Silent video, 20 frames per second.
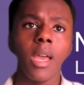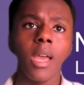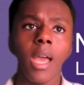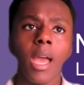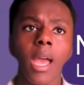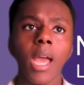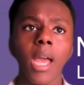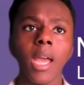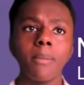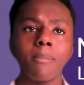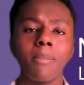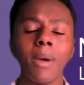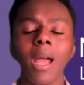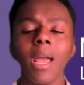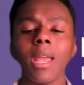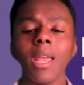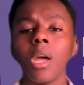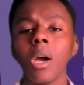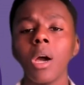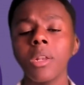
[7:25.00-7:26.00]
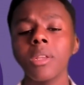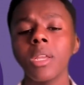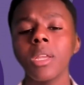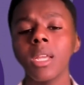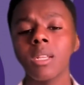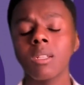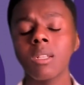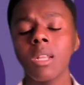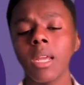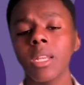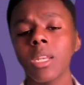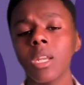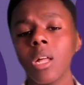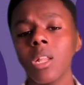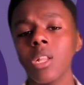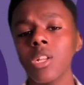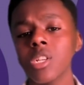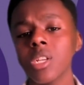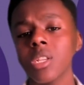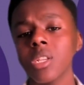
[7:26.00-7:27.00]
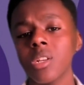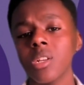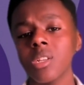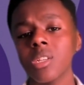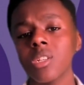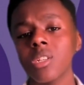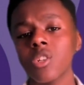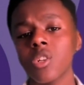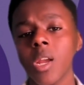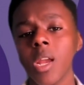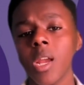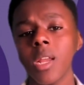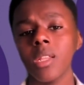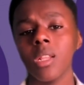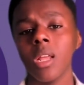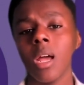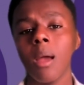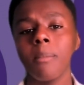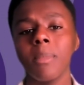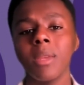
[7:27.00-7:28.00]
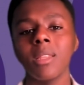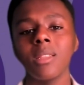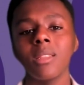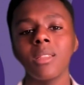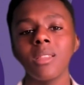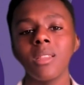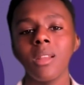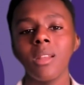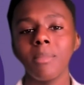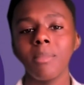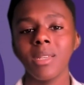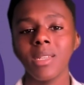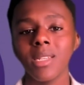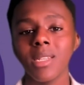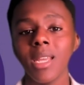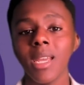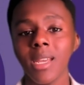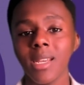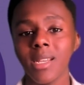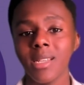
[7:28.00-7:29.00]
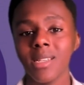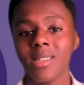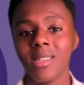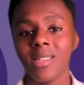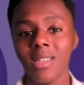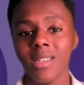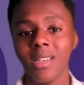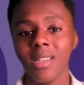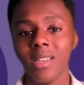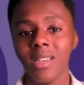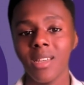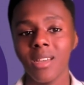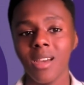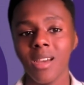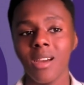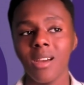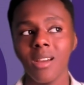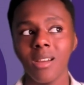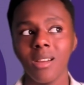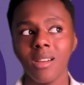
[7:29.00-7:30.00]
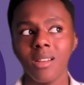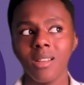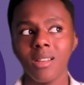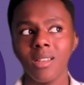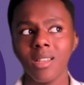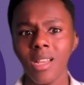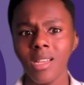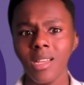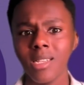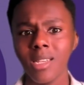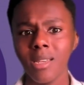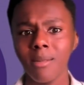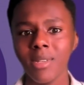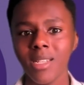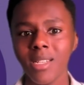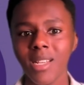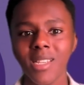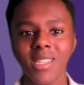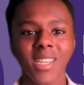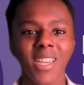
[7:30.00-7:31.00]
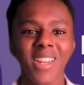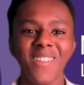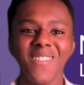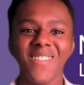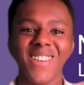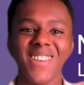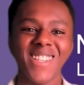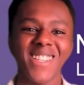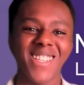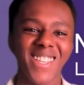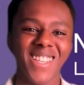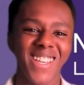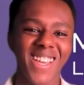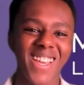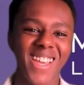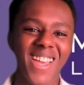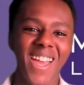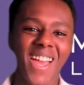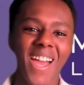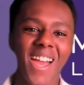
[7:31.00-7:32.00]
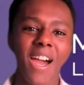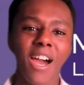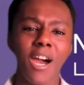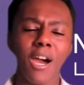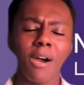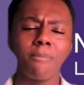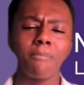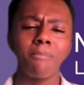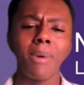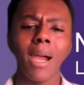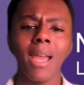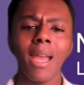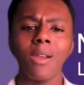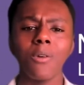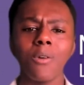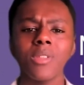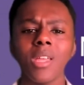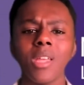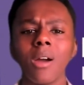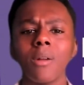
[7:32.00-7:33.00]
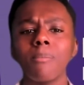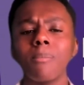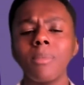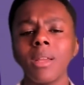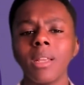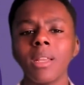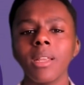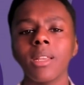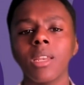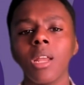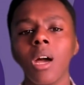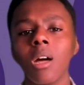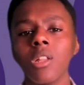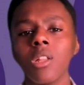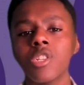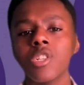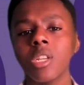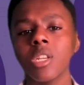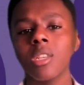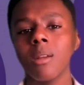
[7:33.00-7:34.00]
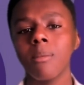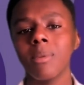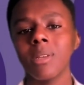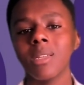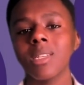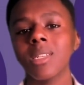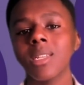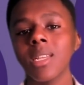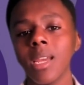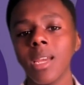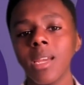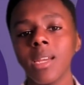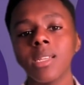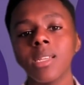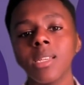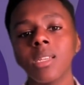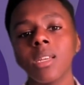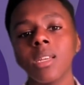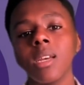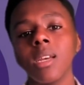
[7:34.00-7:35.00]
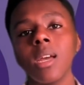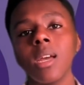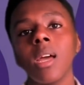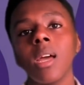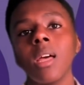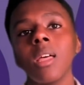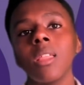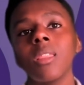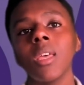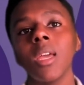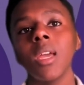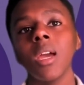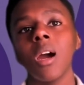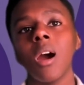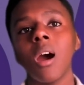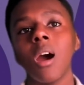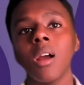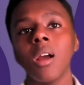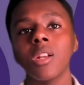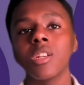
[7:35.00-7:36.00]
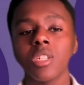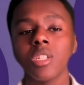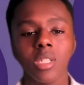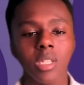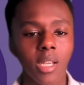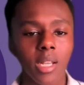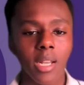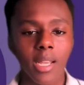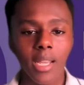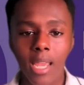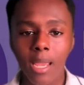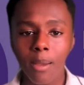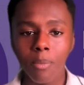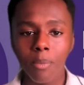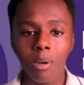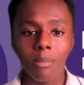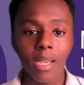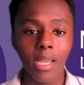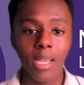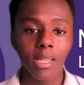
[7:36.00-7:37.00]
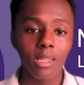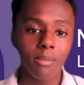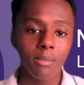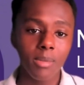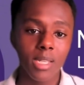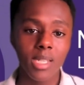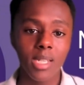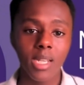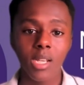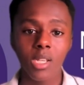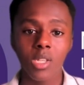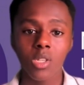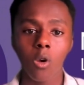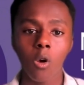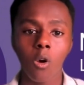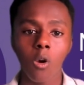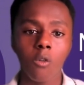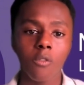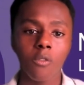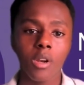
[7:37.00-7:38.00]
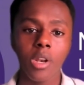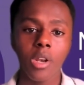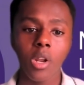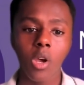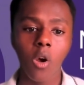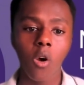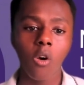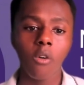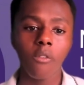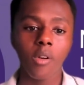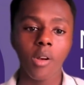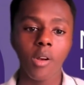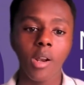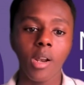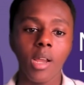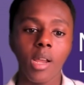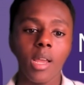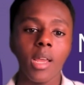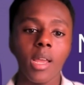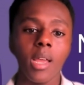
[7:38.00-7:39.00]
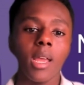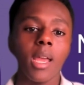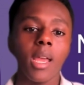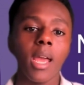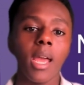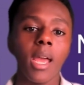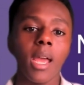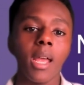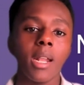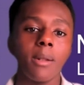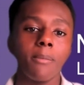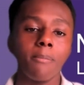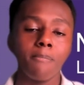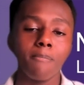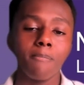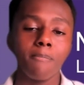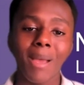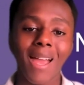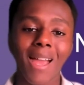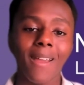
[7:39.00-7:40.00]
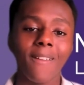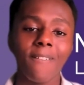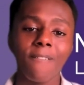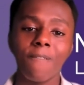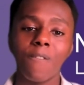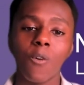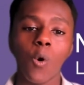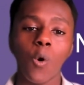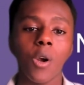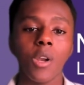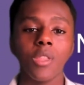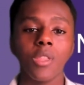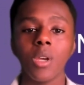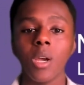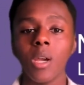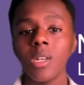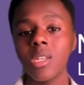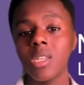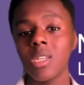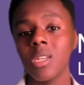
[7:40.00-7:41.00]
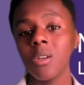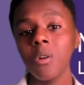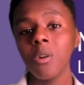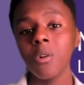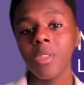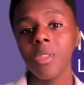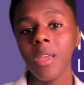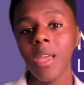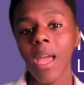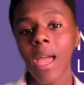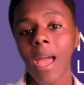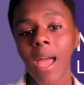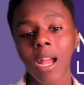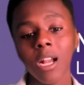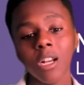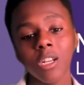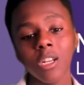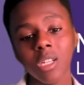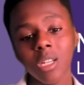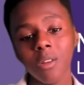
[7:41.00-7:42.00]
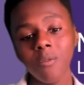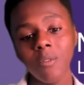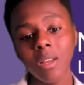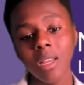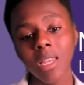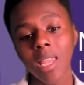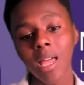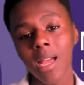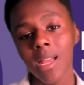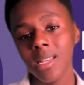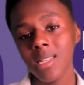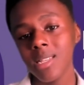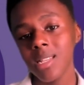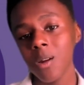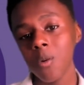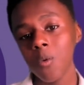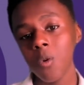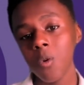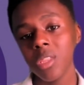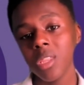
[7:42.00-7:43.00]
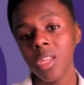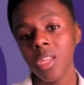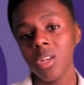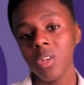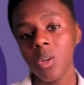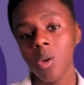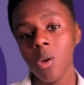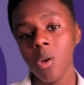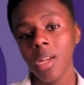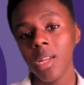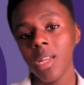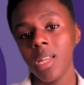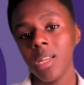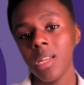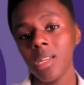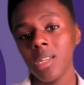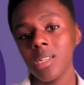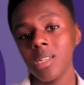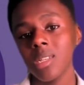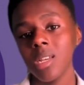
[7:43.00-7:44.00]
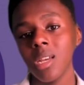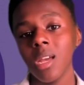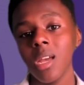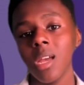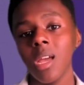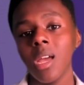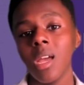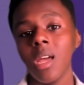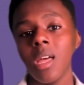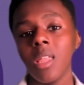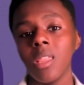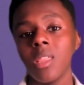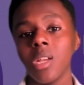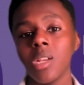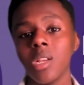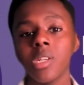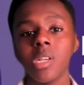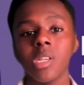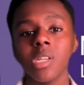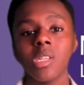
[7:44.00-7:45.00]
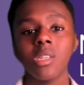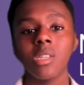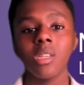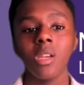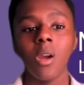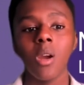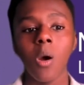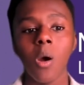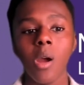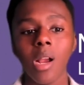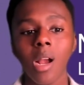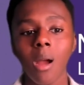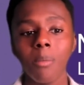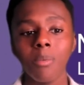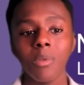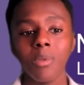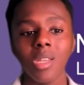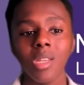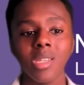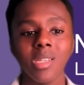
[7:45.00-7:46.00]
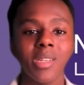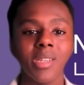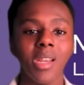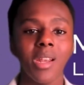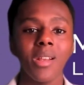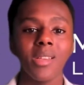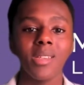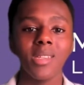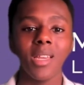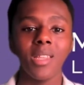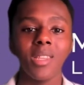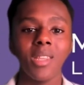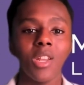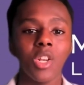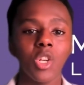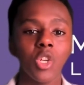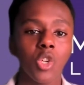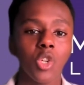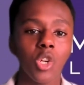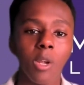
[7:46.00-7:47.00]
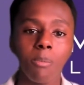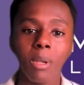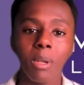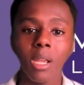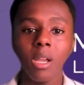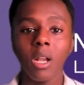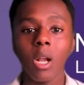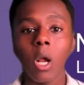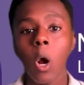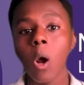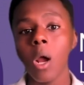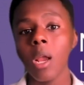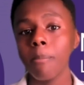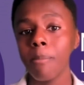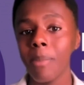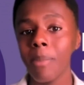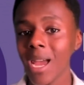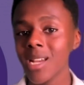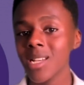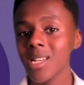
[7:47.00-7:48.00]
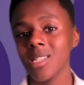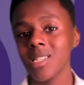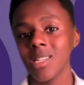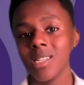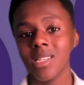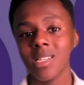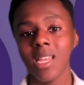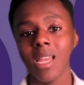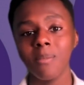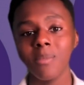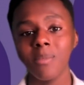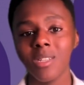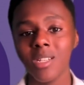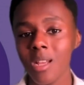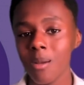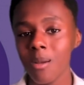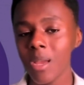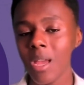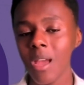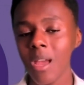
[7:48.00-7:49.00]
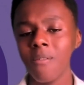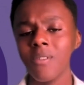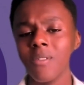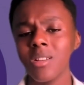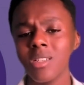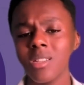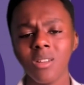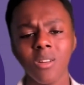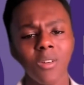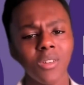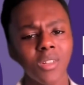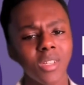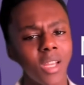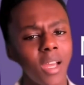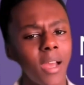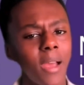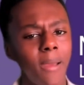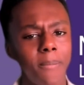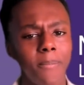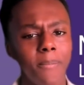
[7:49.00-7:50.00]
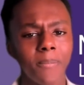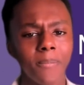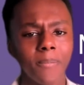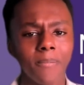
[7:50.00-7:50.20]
and by not acknowledging their strength, I mean their mistakes. Did I say mistakes? Anyways, by without acknowledging their mistakes, they are just gonna keep on making the mistakes over and over and back and forth until they actually realize that what they're doing is they're just going up the stairs and then tripping and going back to the same step every single time.